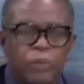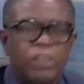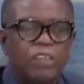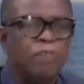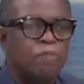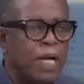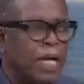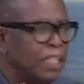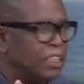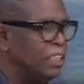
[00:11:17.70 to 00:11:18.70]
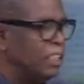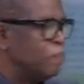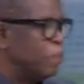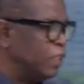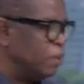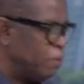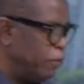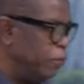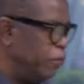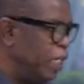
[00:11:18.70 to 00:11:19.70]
a question of balancing the principle,